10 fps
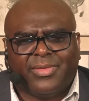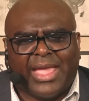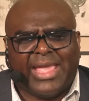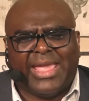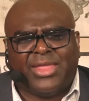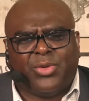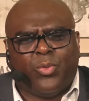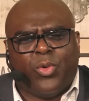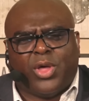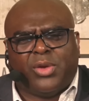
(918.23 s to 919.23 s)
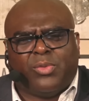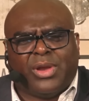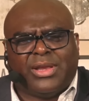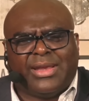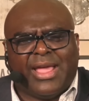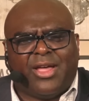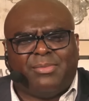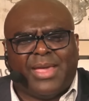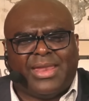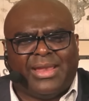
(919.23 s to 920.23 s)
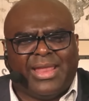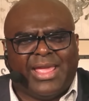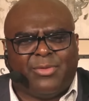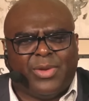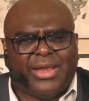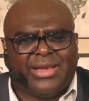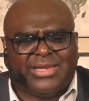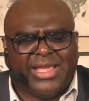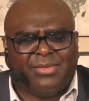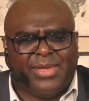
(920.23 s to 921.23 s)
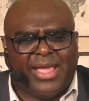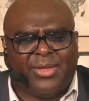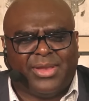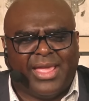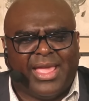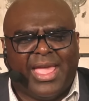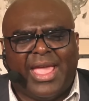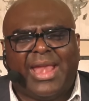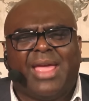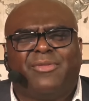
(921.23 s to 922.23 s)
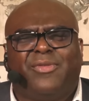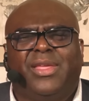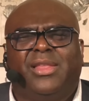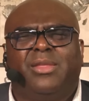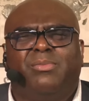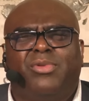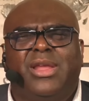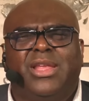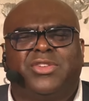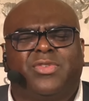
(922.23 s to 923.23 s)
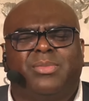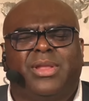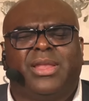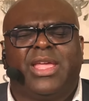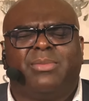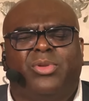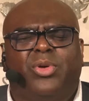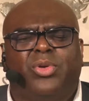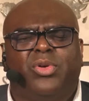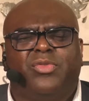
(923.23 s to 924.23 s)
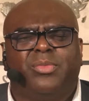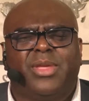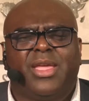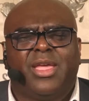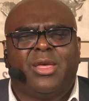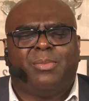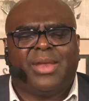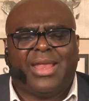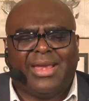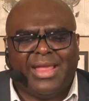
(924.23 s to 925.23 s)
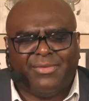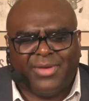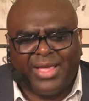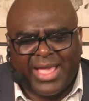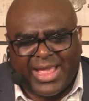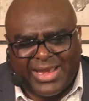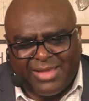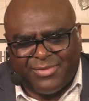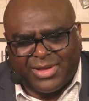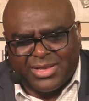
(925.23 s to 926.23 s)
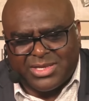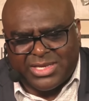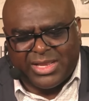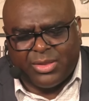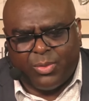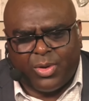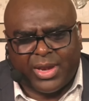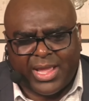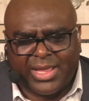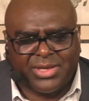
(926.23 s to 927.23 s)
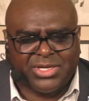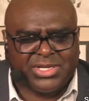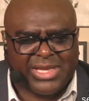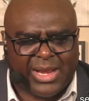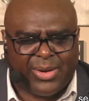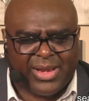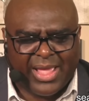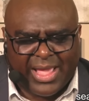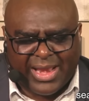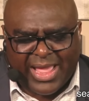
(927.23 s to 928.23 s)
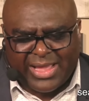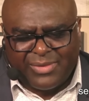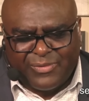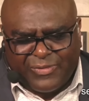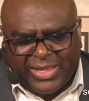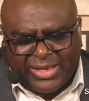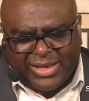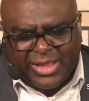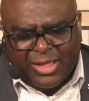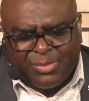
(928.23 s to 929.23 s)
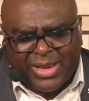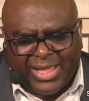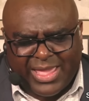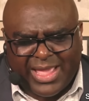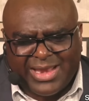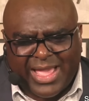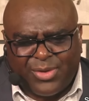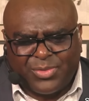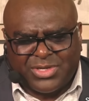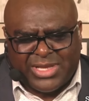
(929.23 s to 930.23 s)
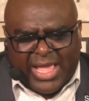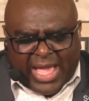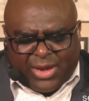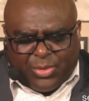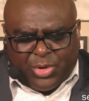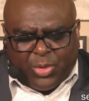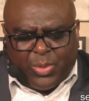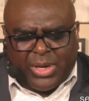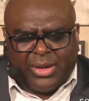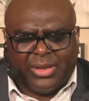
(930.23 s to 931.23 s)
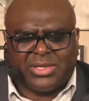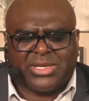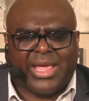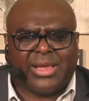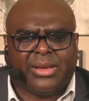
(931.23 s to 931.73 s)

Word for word: I hear the water running down by the lake when they take me out there, and I feel the breeze from the lake blowing over me, but I never, I never could see the water. I can just hear it, and I can feel it, but I can't, I don't, I don't know what it looks like,